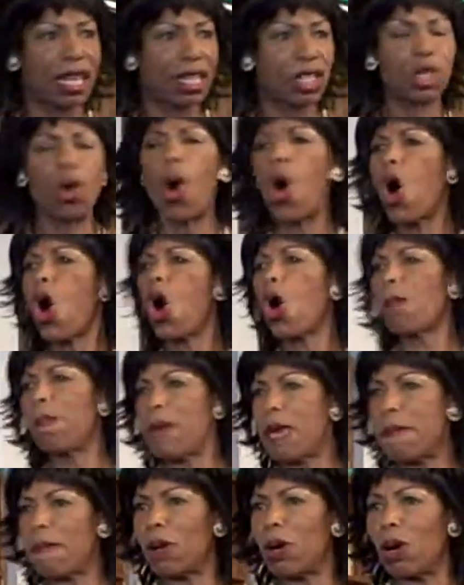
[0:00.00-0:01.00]
to all
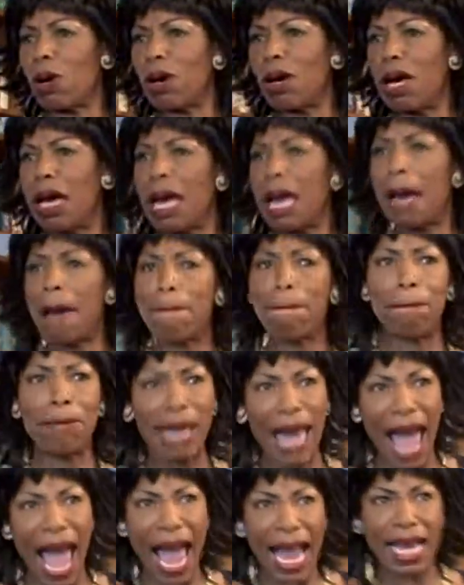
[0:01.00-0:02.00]
people,
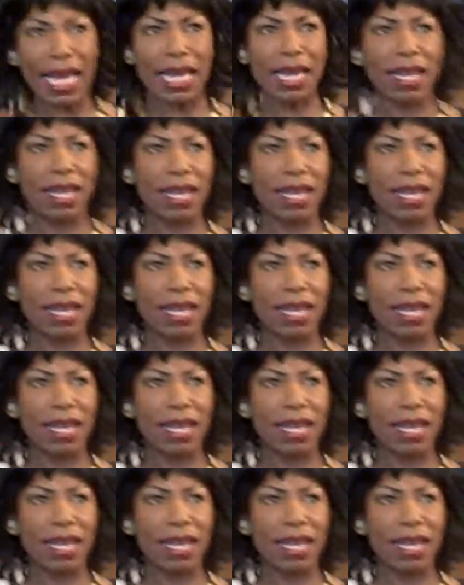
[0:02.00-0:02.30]
black,